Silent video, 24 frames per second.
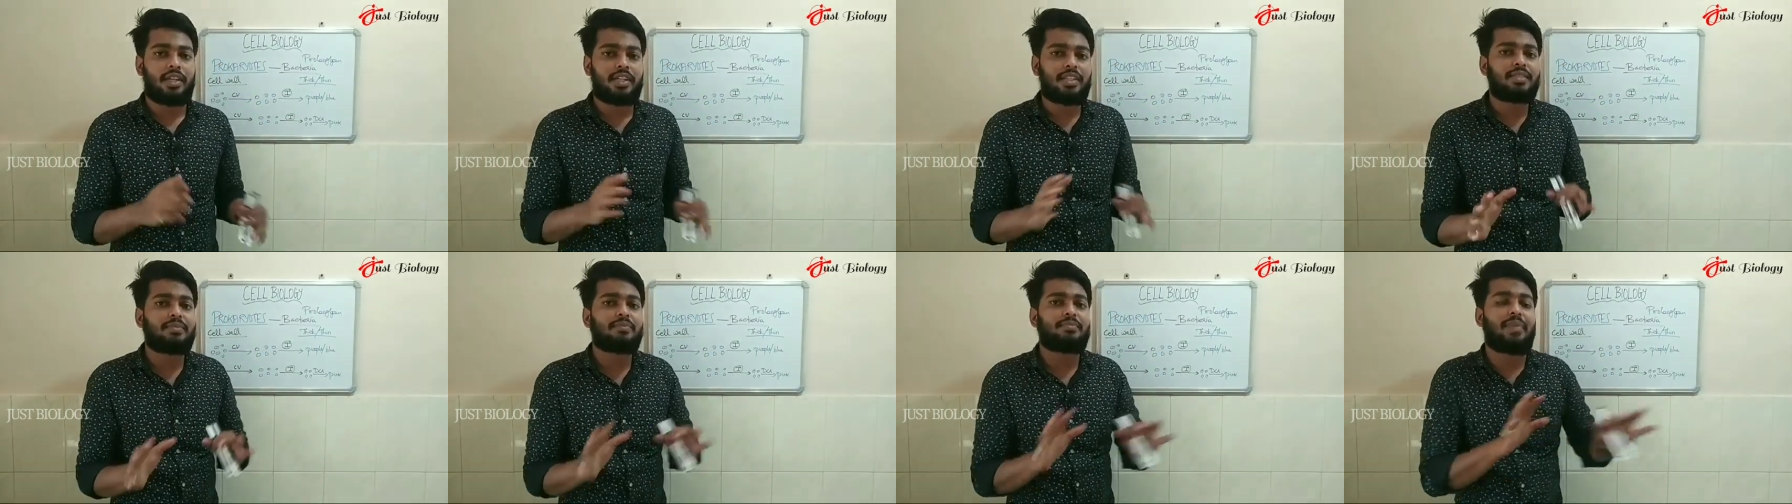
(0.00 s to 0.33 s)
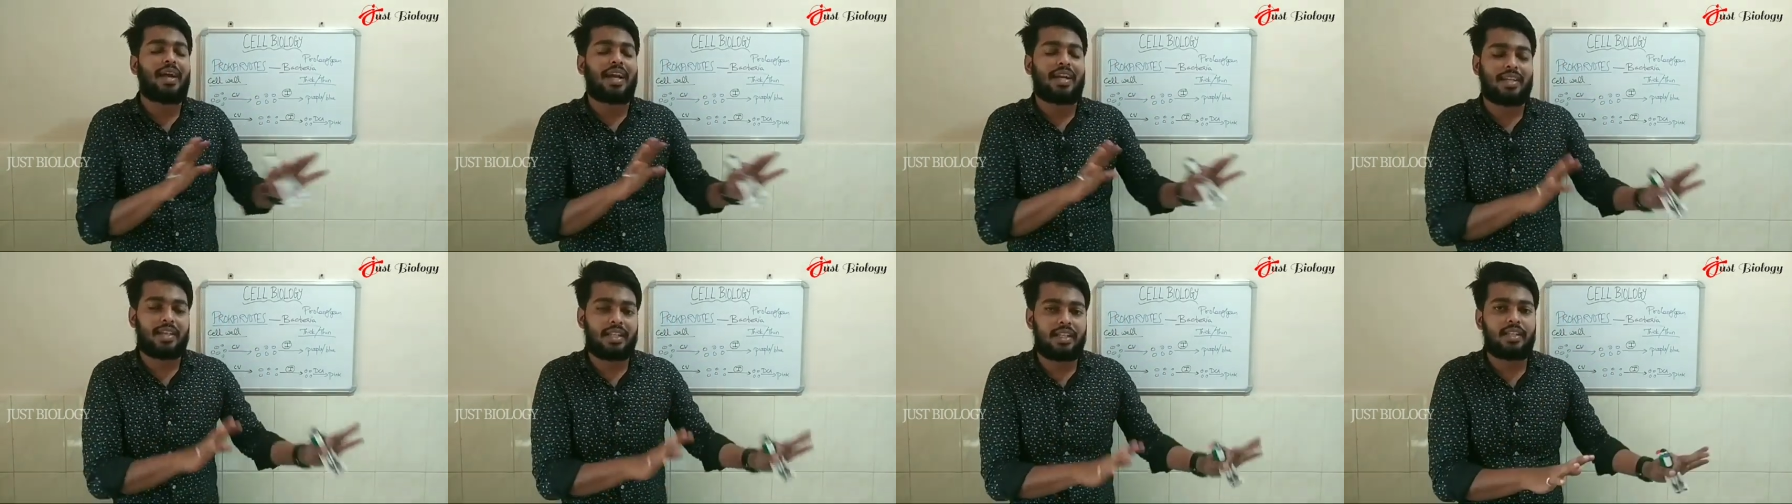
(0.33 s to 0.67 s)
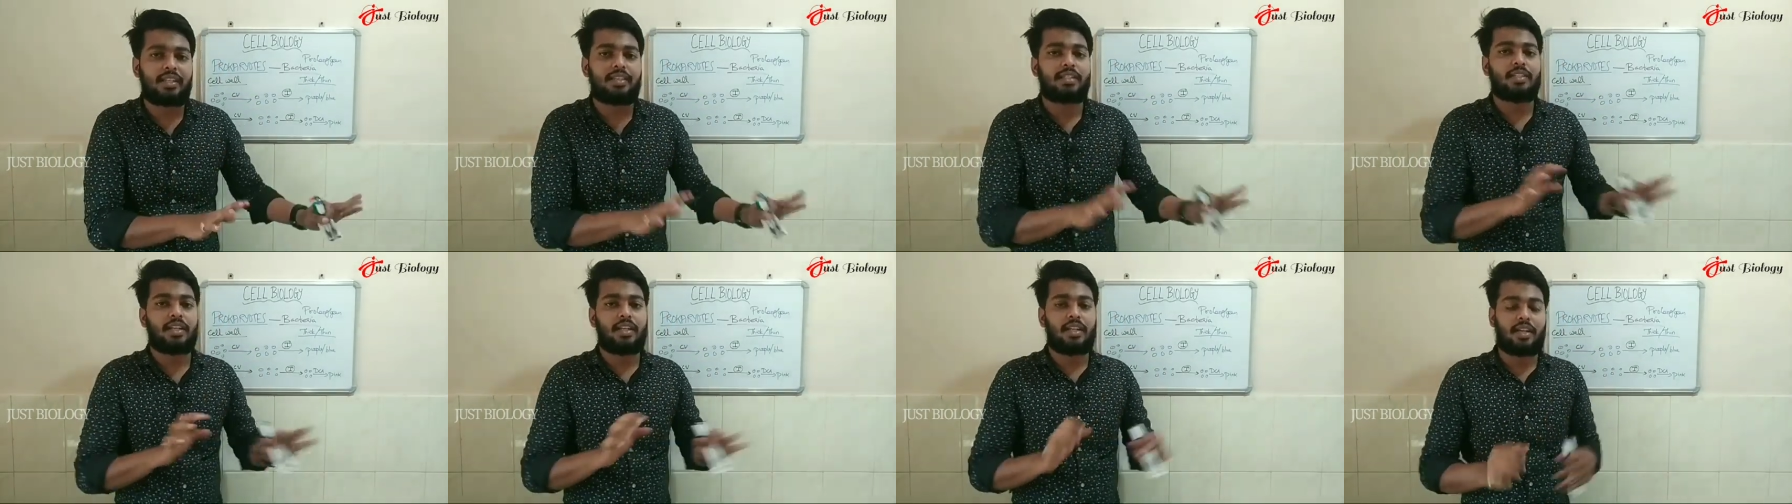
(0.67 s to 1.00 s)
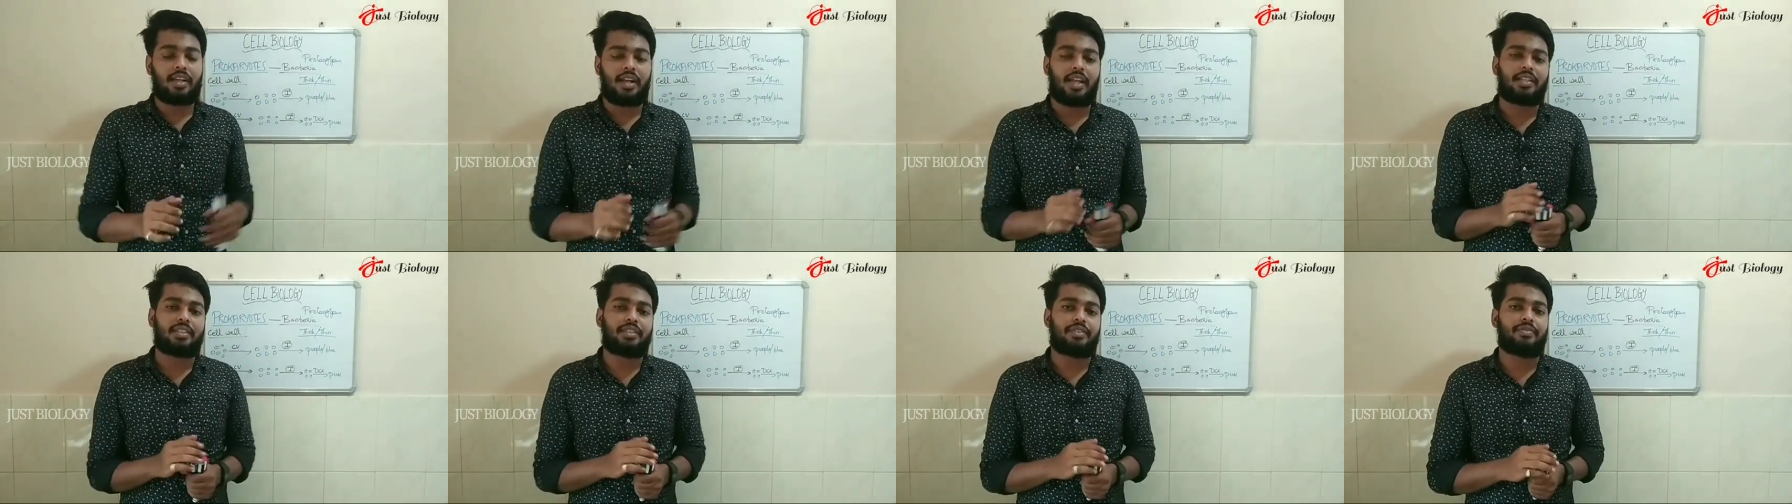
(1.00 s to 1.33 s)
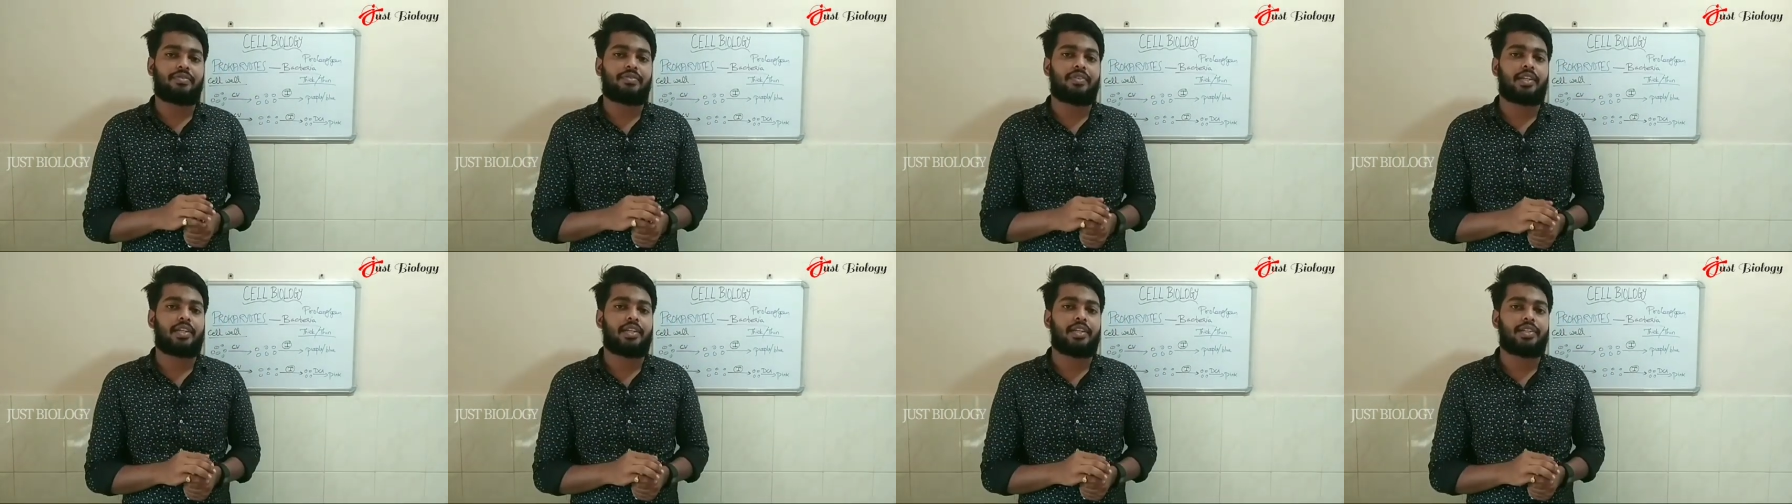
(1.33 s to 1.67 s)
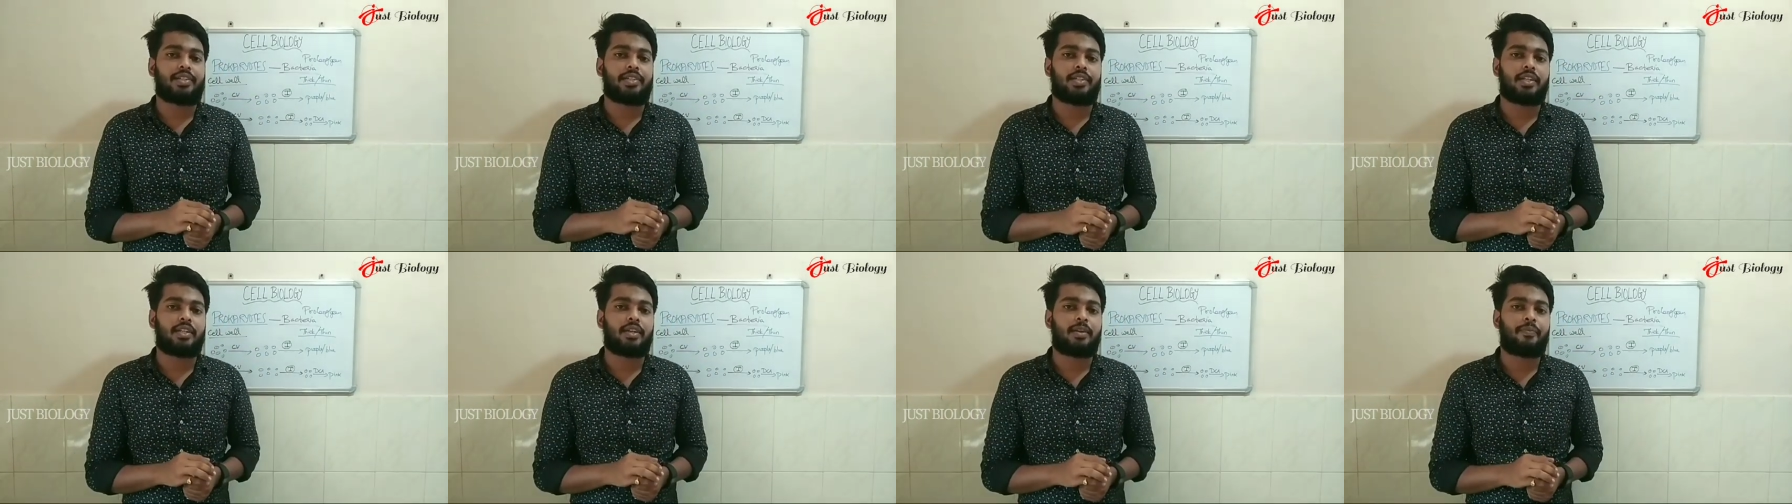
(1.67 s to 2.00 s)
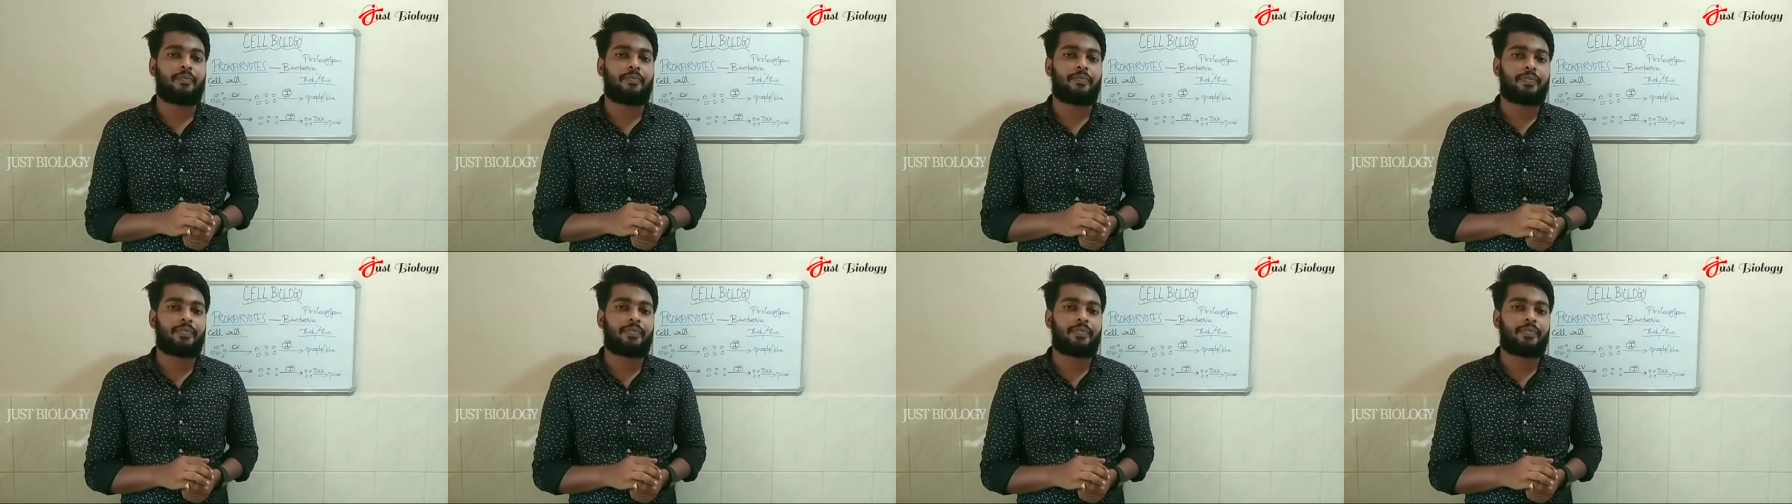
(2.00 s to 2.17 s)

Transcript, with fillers: that is bacterial cell classification.